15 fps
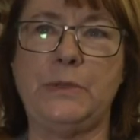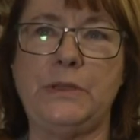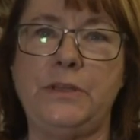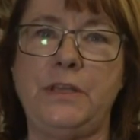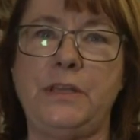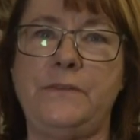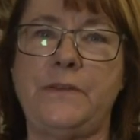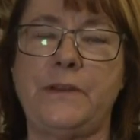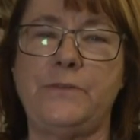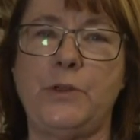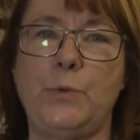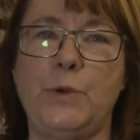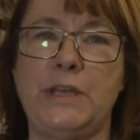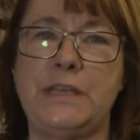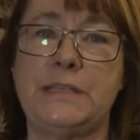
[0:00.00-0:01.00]
believe
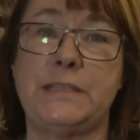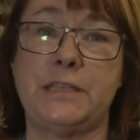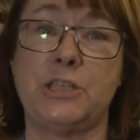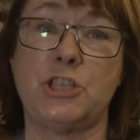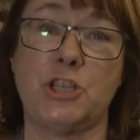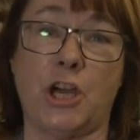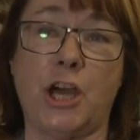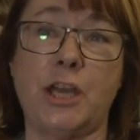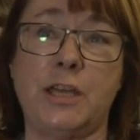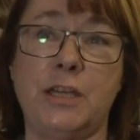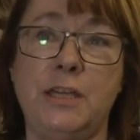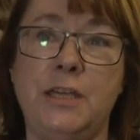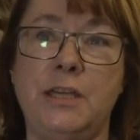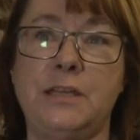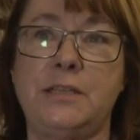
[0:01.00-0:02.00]
everyone is in shock
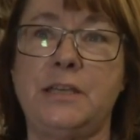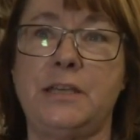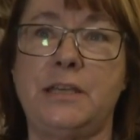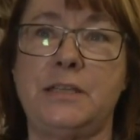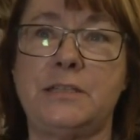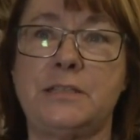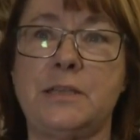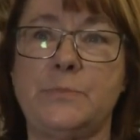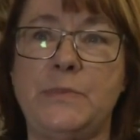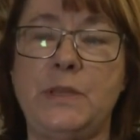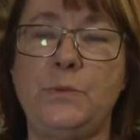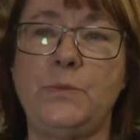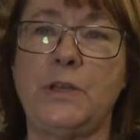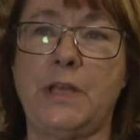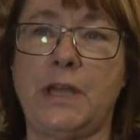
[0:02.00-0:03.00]
that
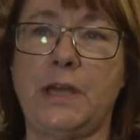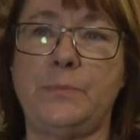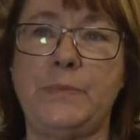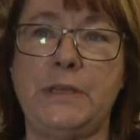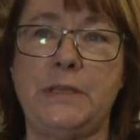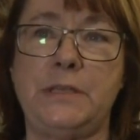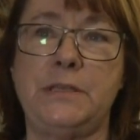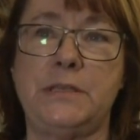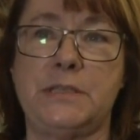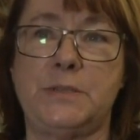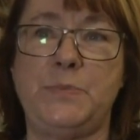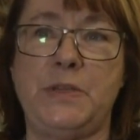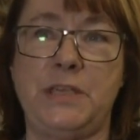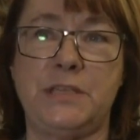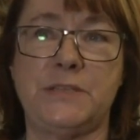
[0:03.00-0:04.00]
something would happen in
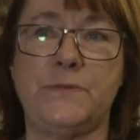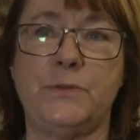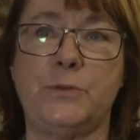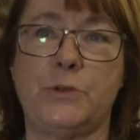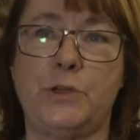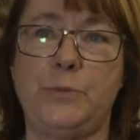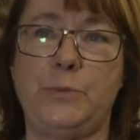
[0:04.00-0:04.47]
this peaceful